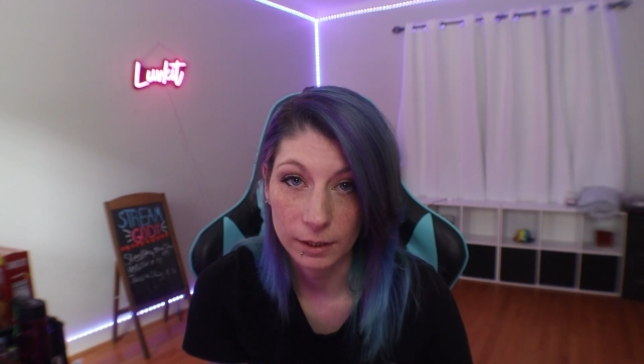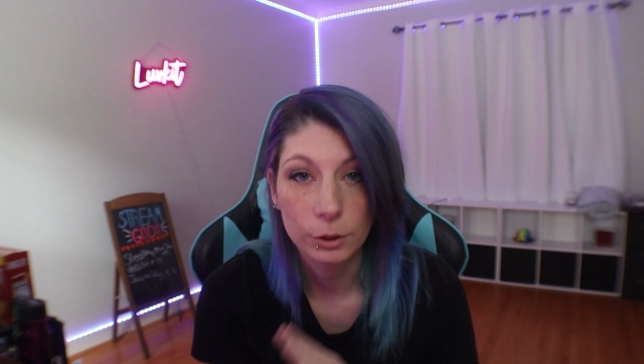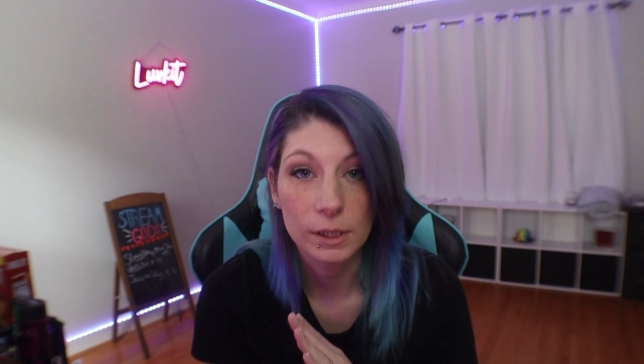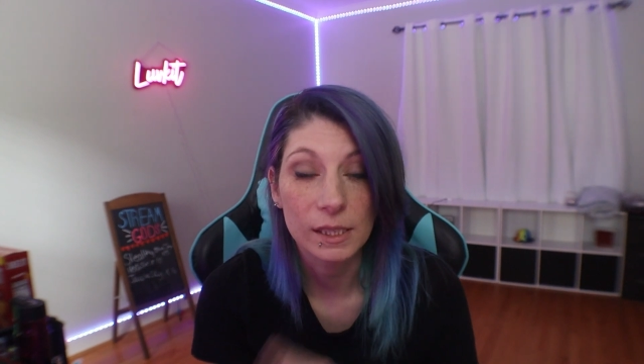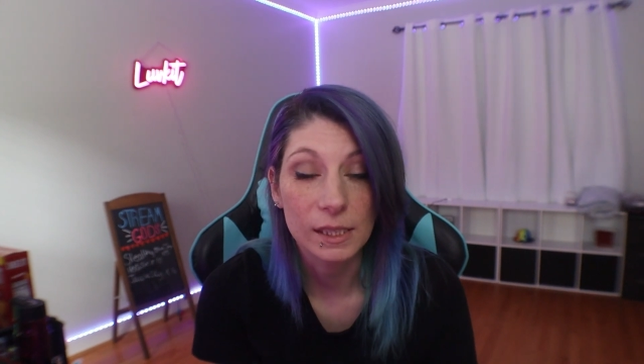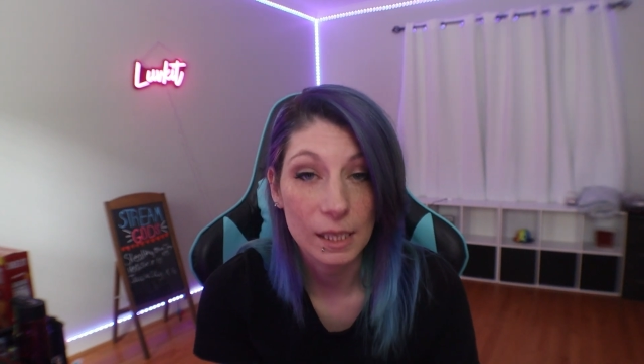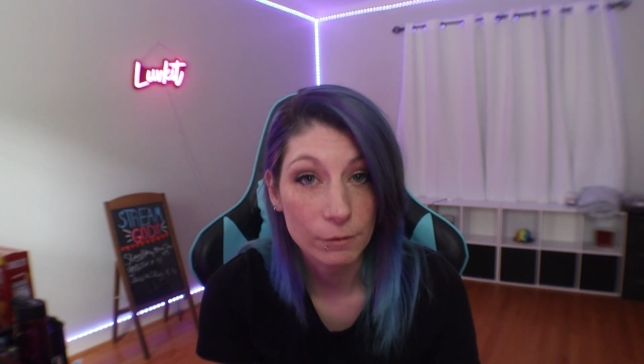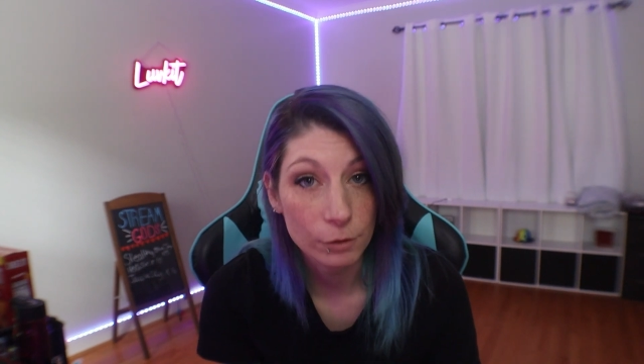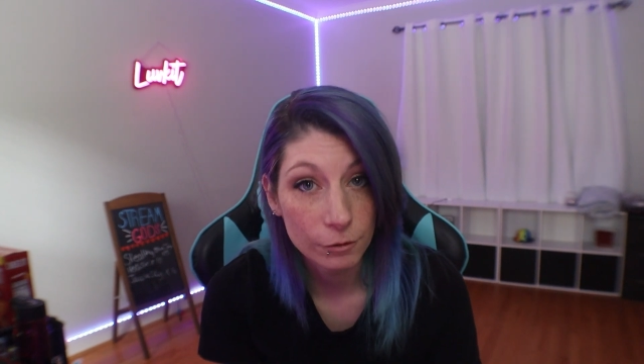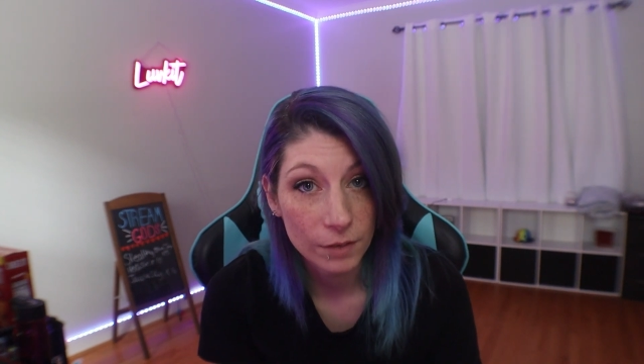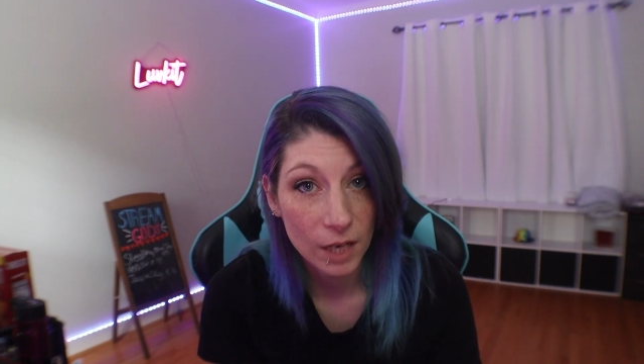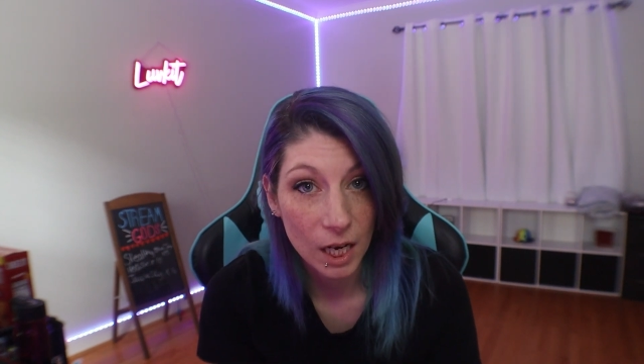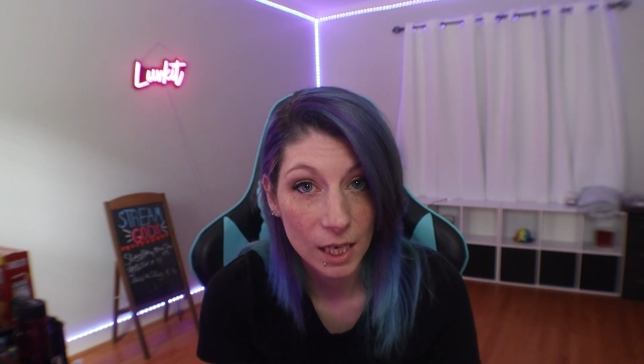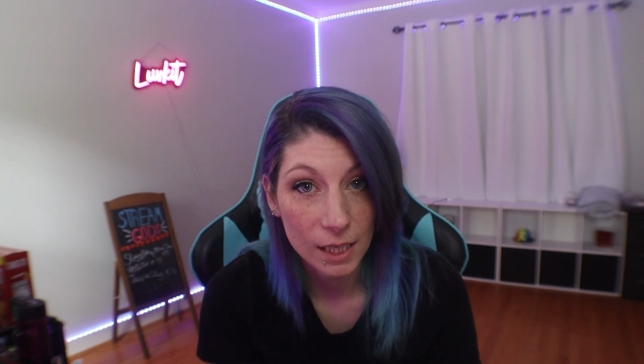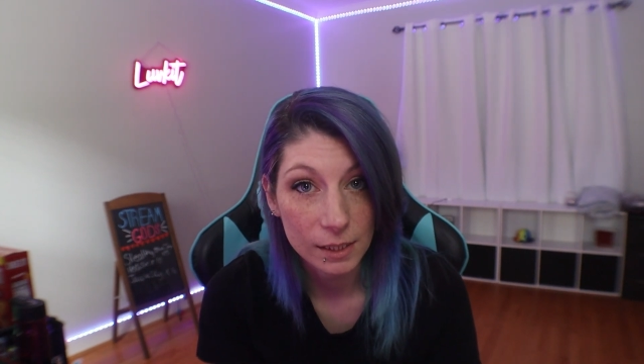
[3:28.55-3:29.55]
you can save your
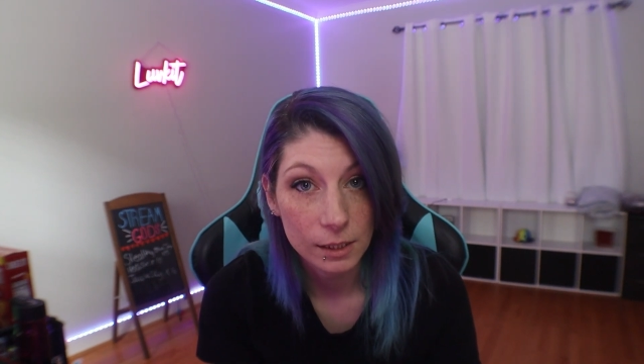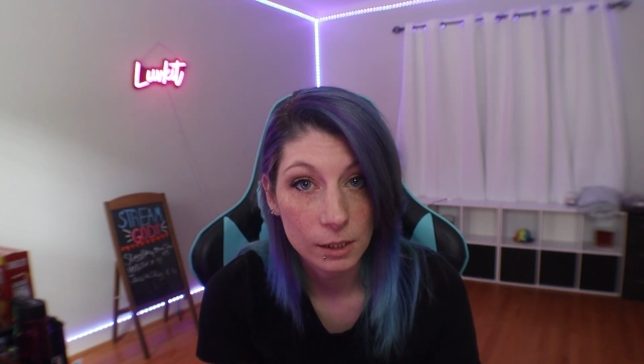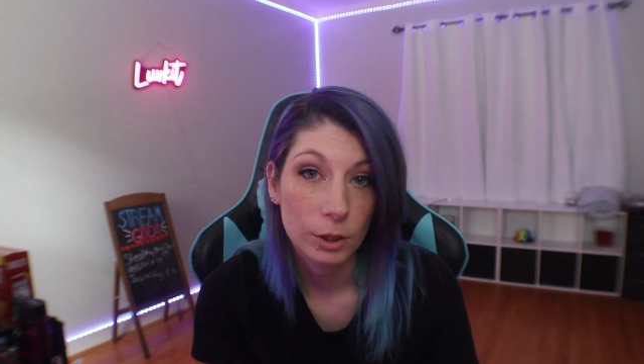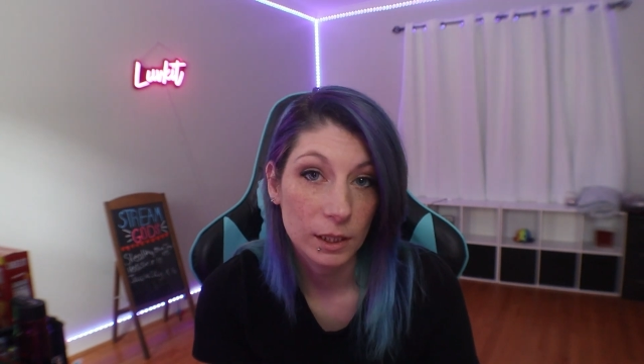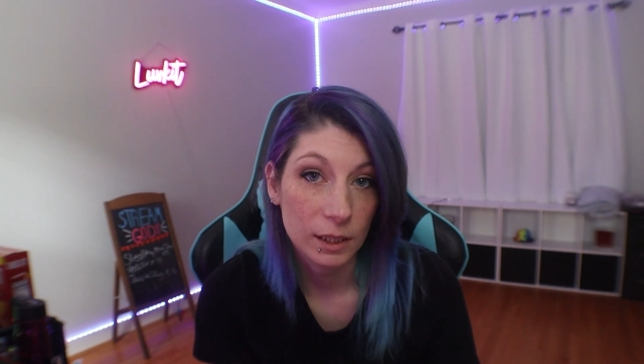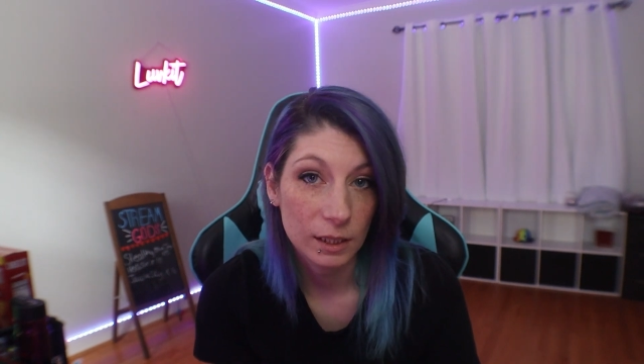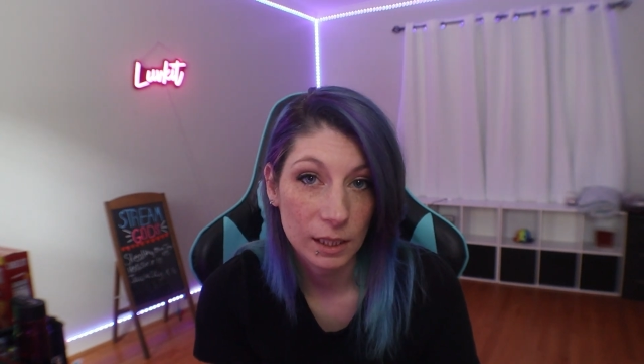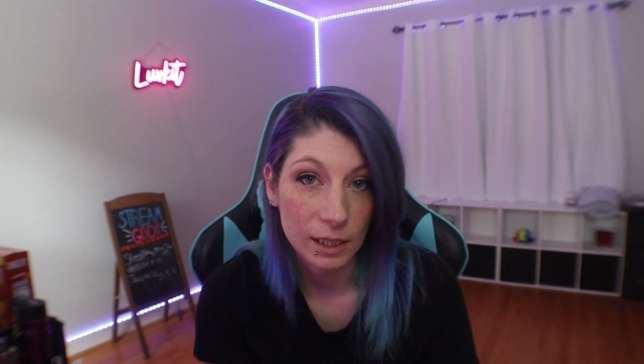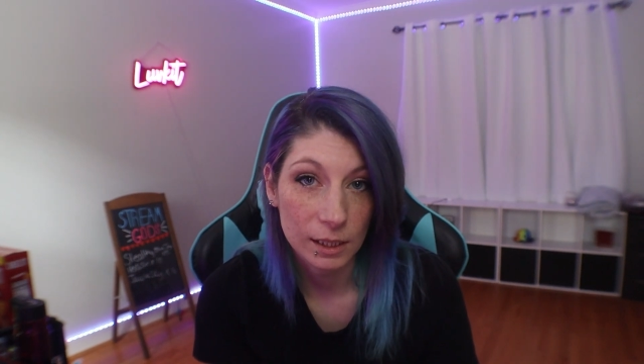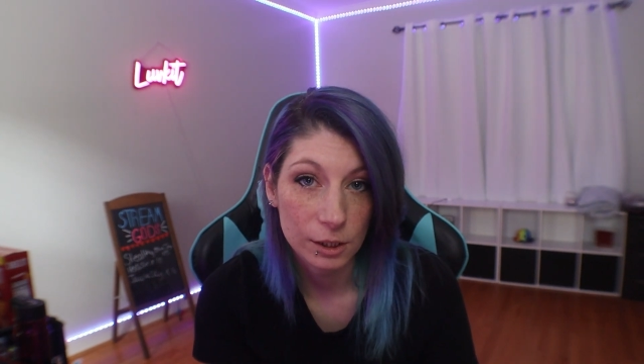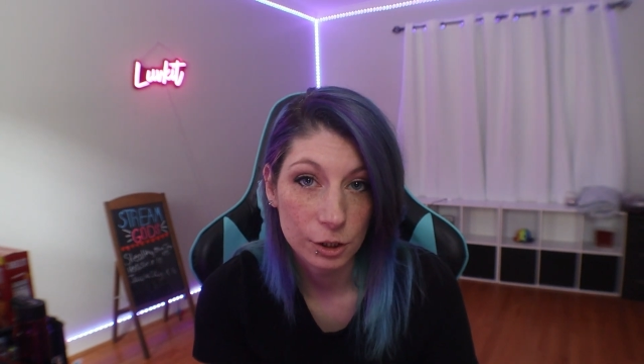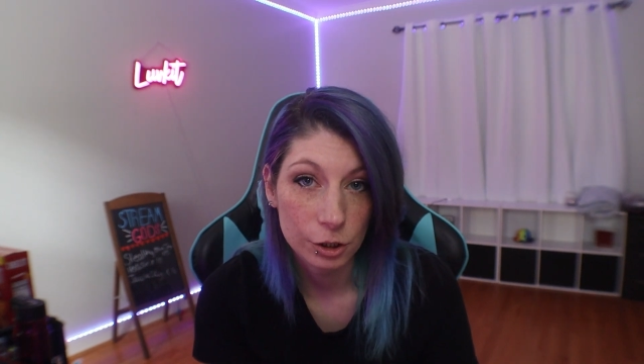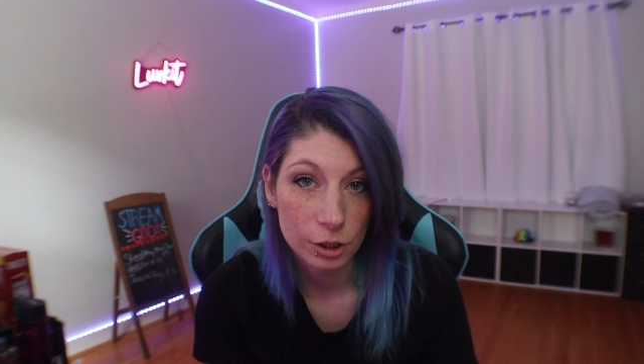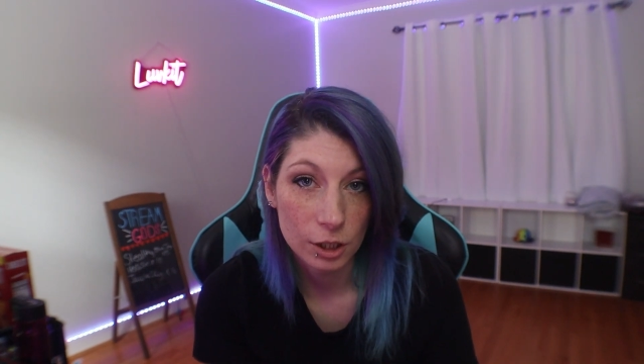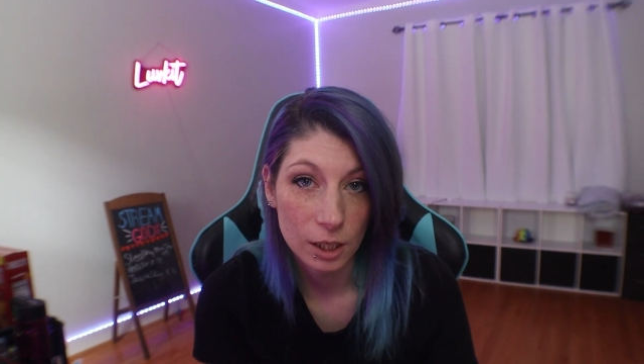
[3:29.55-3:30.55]
VODs, you can
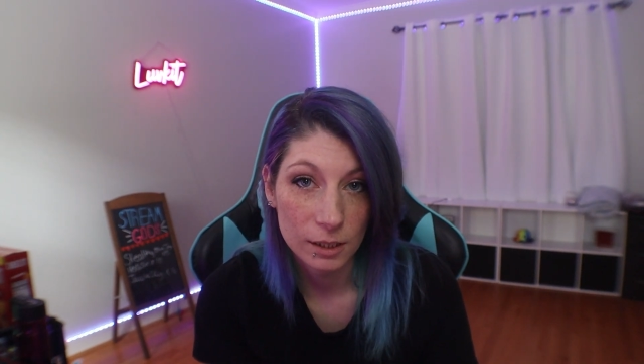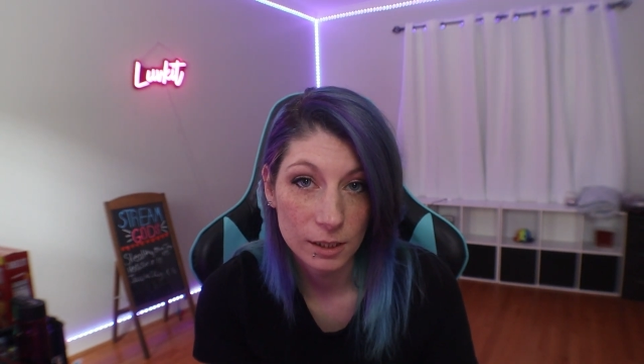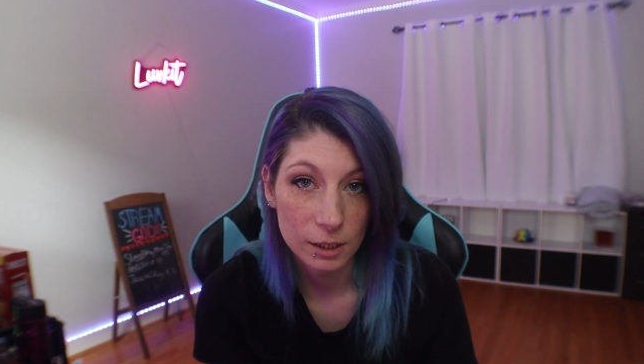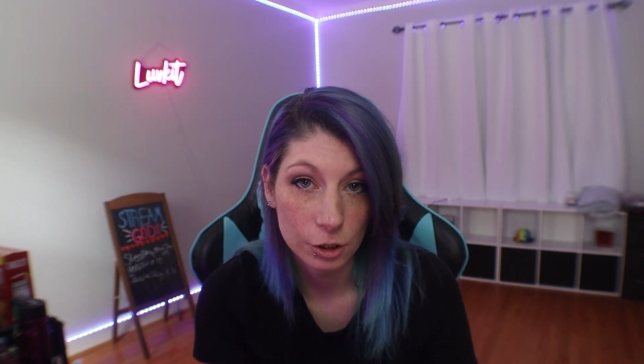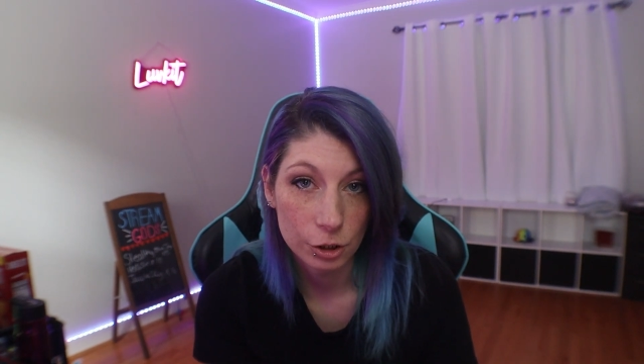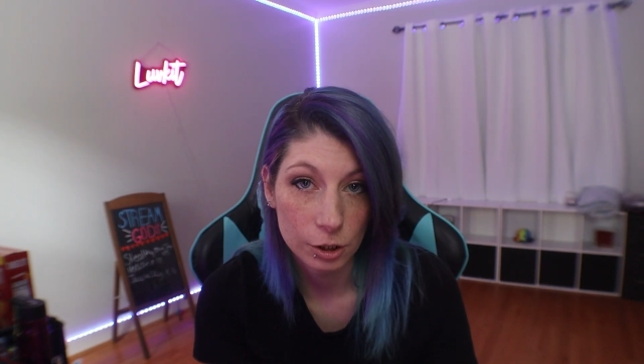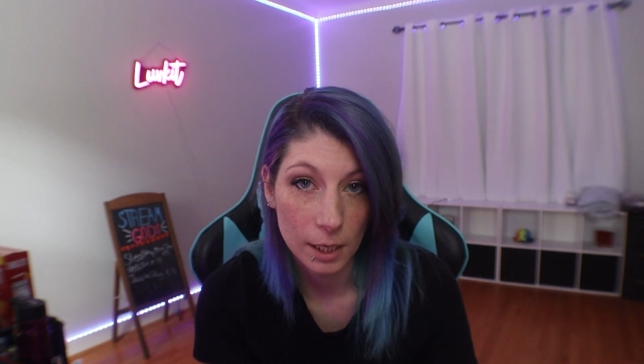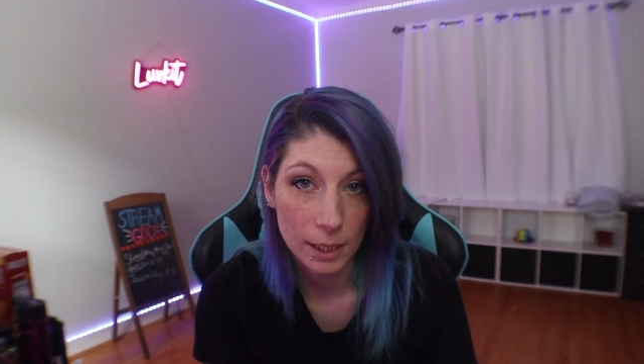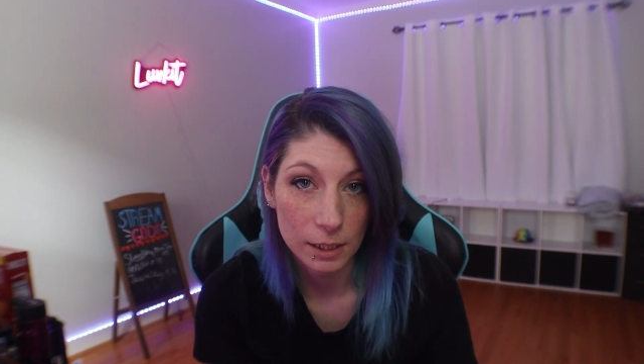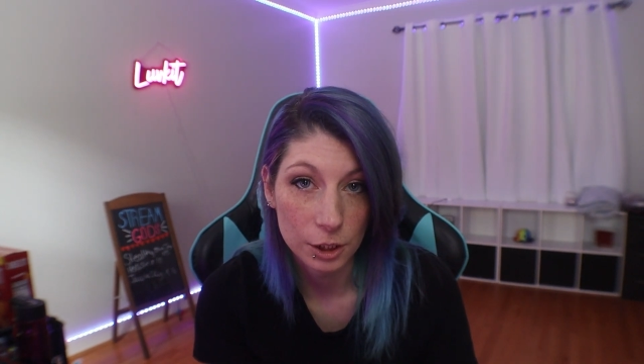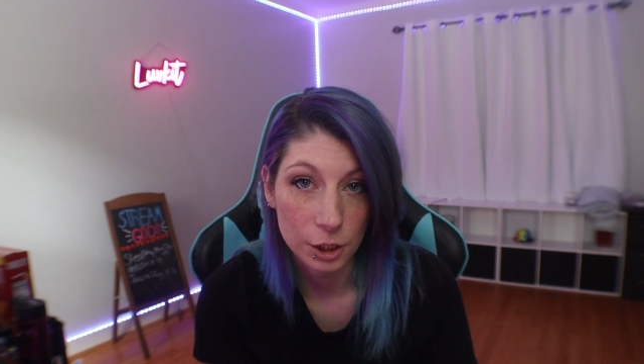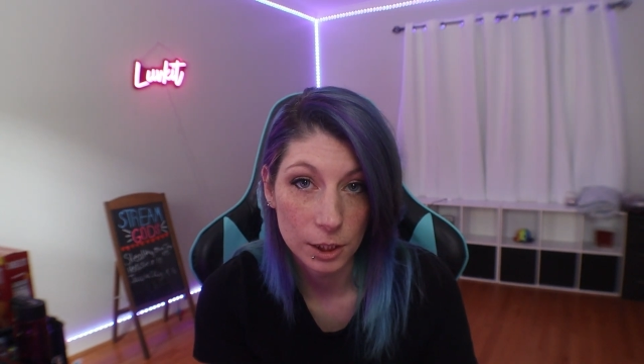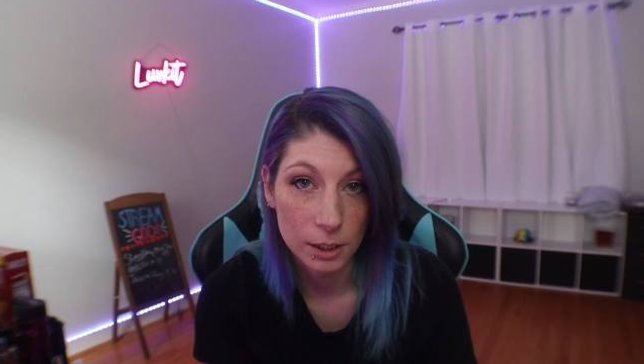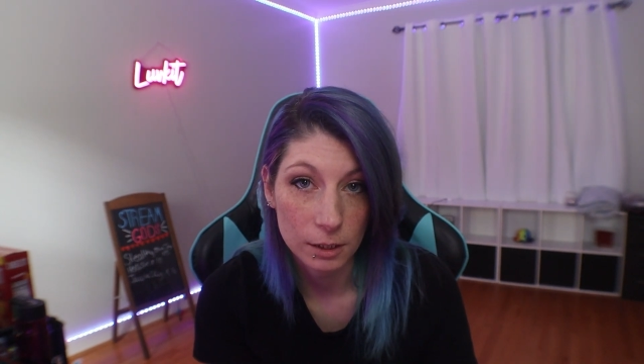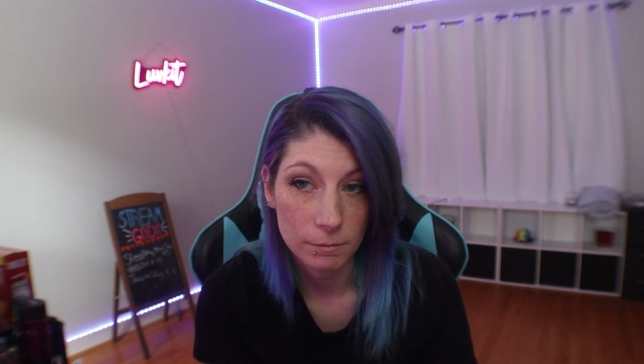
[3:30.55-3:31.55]
enhance your content
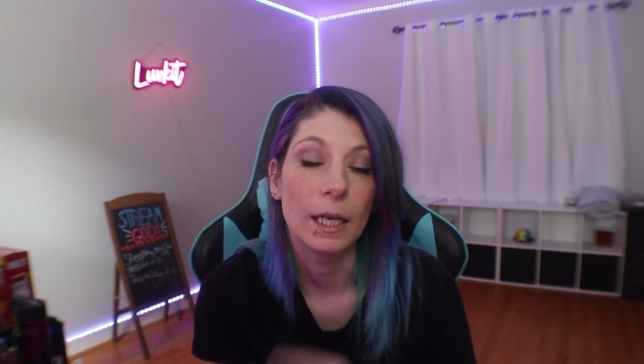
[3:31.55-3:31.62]
strategy,